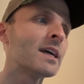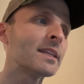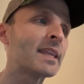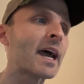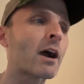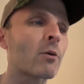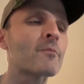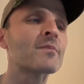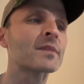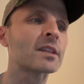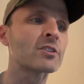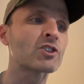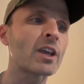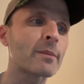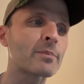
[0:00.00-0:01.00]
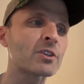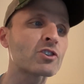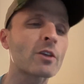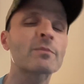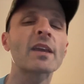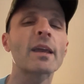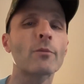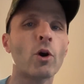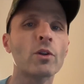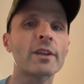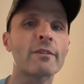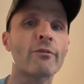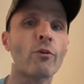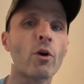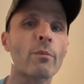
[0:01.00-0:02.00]
Now, the championship game,
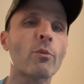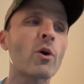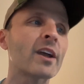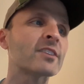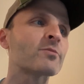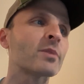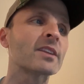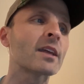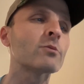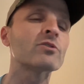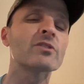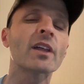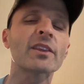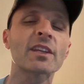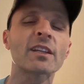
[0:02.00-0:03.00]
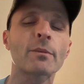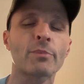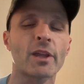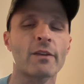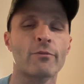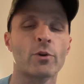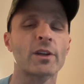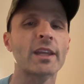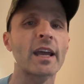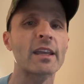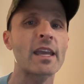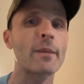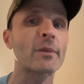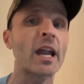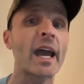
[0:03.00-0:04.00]
only four points, but there was nothing to play for in that
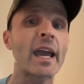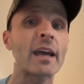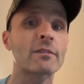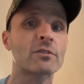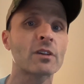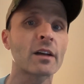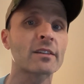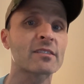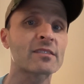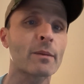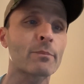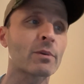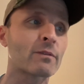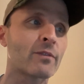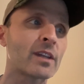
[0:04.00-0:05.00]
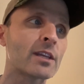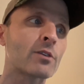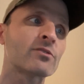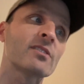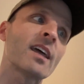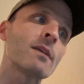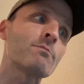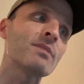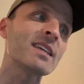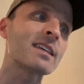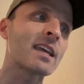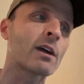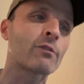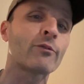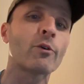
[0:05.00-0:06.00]
game. And I had done a separate video saying, be
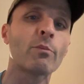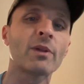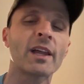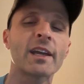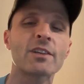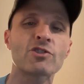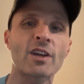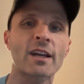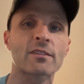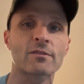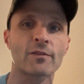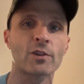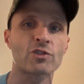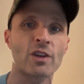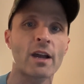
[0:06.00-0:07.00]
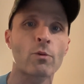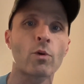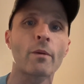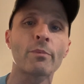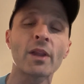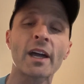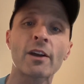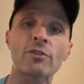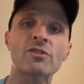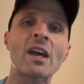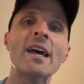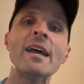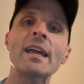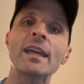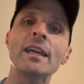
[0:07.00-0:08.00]
careful playing Jacksonville Jaguar players
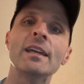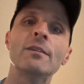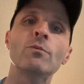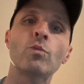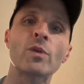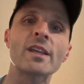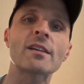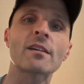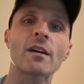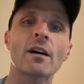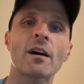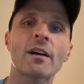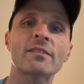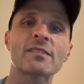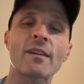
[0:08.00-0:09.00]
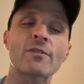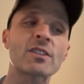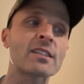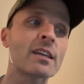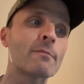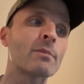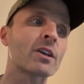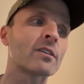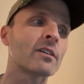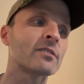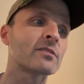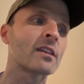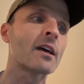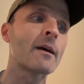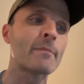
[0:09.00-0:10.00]
in week uh, 17
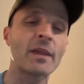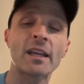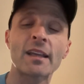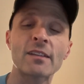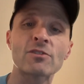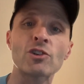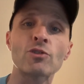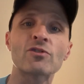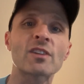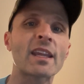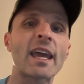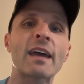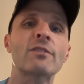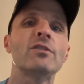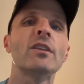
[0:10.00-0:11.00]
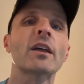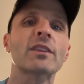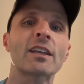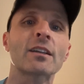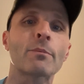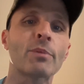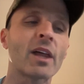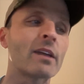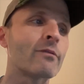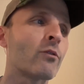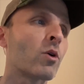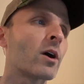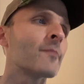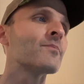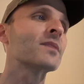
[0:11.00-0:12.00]
because against Houston, they had nothing to play
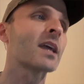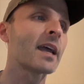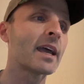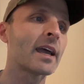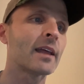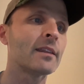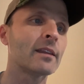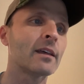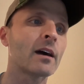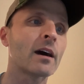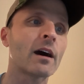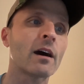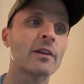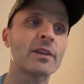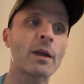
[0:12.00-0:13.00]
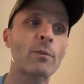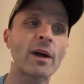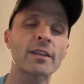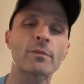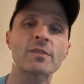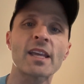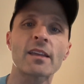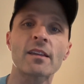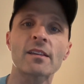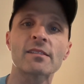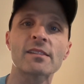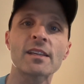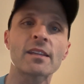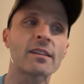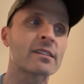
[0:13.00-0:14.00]
for. And uh, they wound up taking a
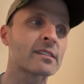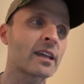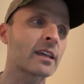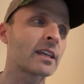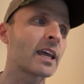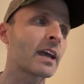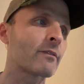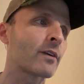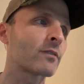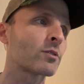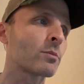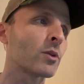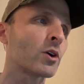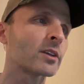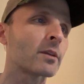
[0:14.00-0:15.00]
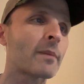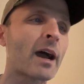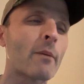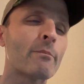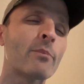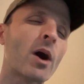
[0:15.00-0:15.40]
seat in the second half after blowing them out.